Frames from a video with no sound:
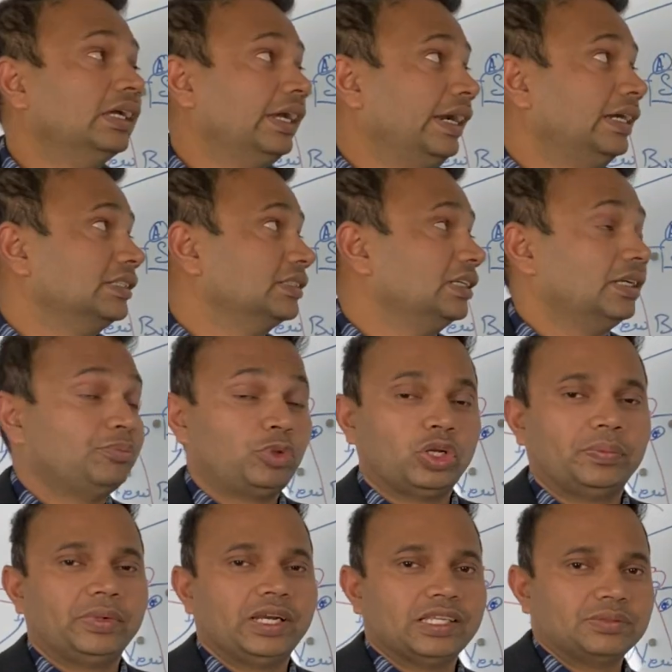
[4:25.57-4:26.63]
additional
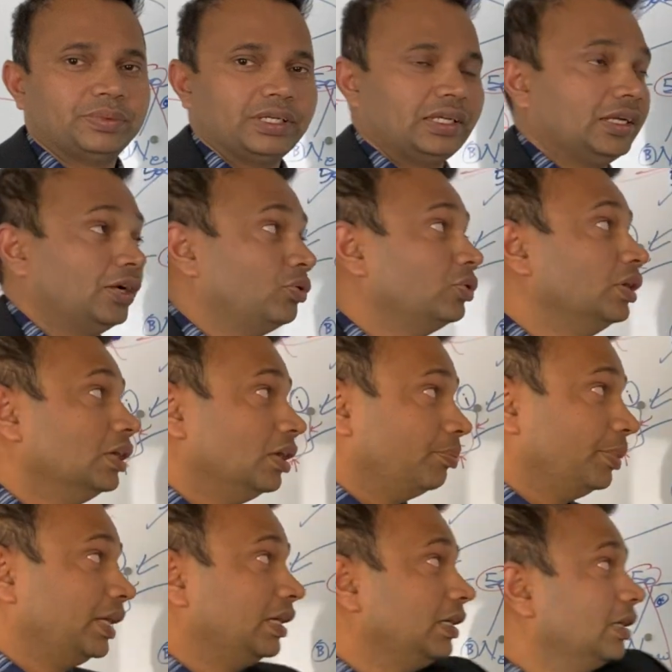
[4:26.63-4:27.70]
employment has been allowed.
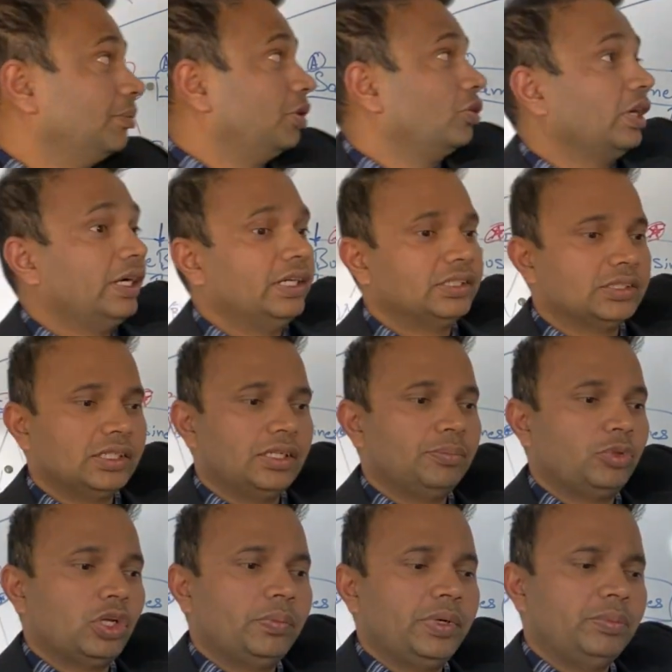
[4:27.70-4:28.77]
Mainly about additional
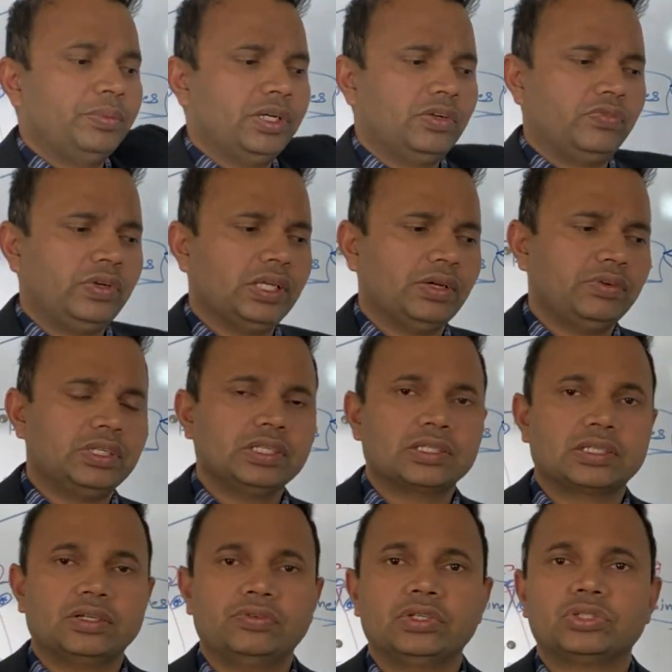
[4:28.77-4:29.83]
employment, briefly I will just
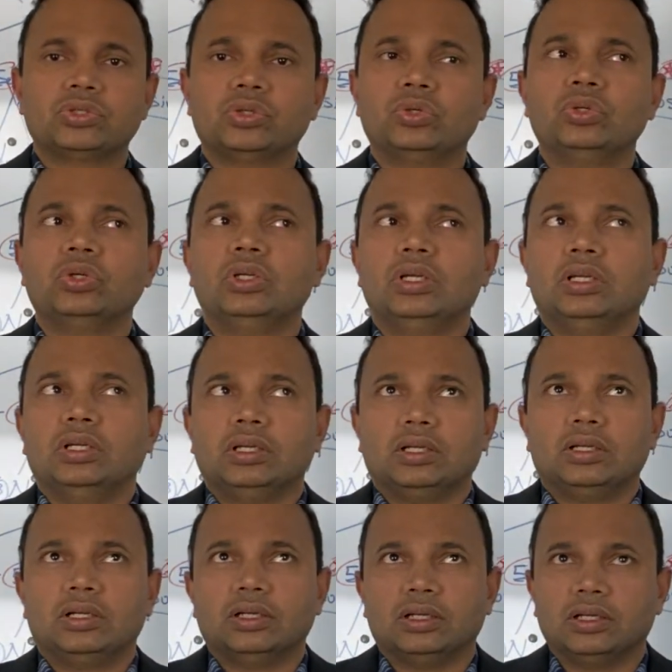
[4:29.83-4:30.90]
cover. So
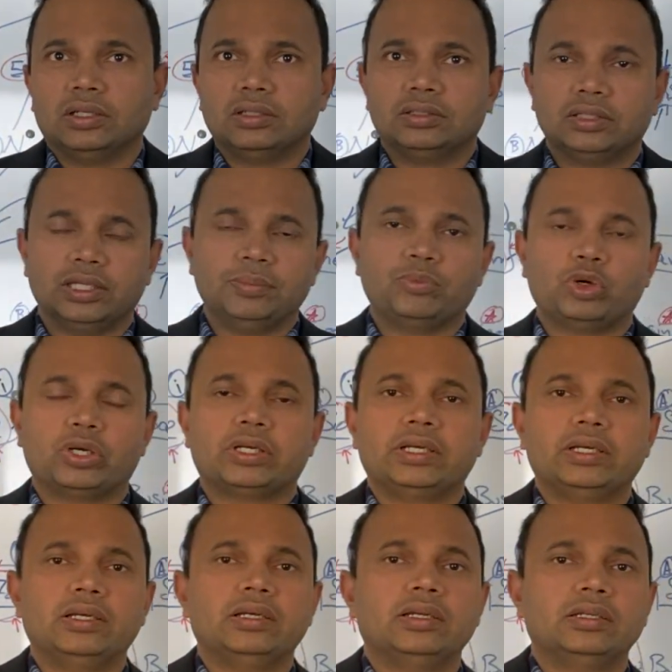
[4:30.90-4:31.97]
the
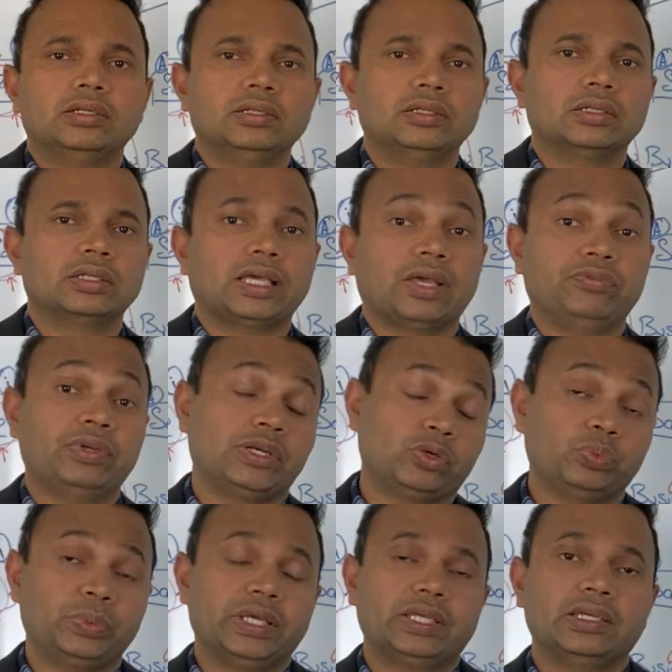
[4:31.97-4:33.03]
important caveat to
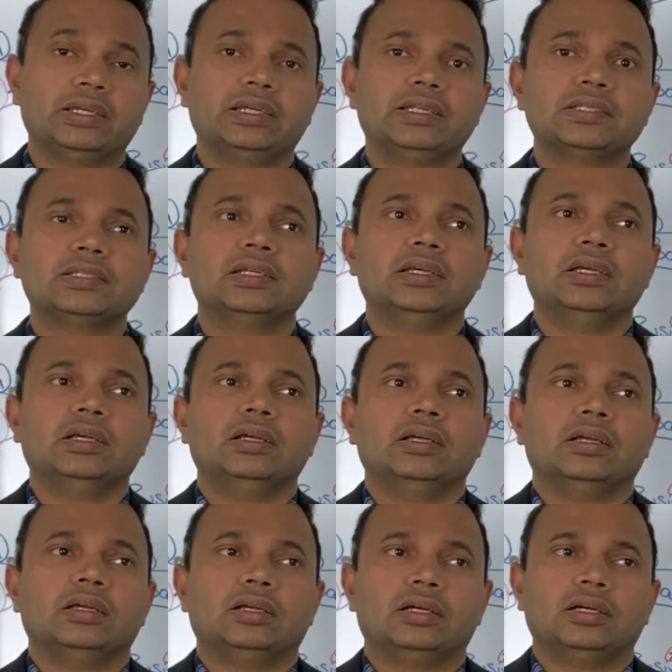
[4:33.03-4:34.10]
make here is,
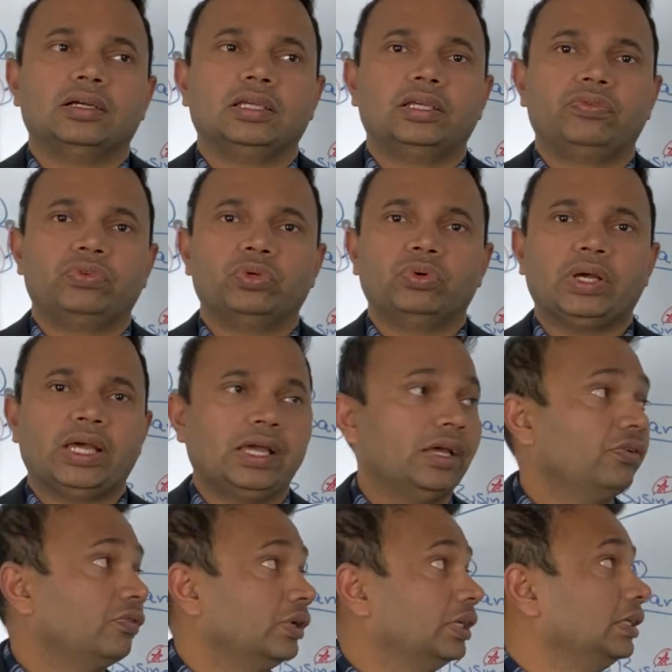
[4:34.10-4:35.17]
if you
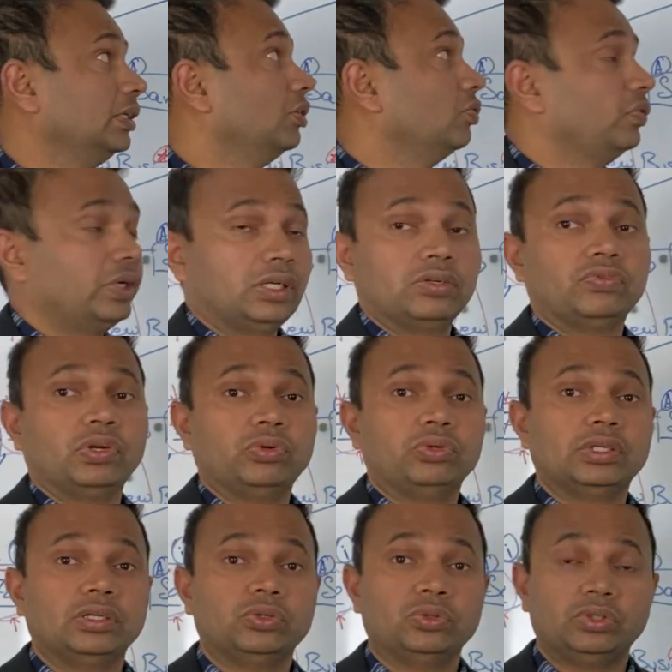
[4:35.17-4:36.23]
have an innovator
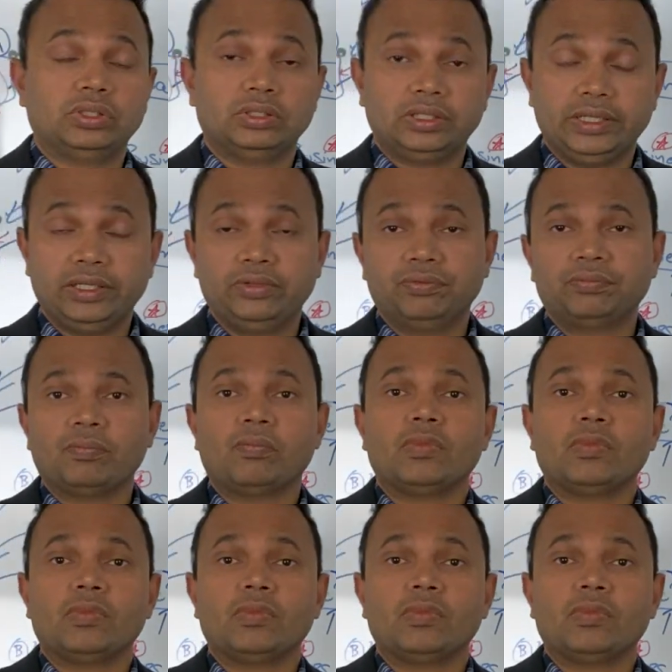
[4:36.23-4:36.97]
founder route leave,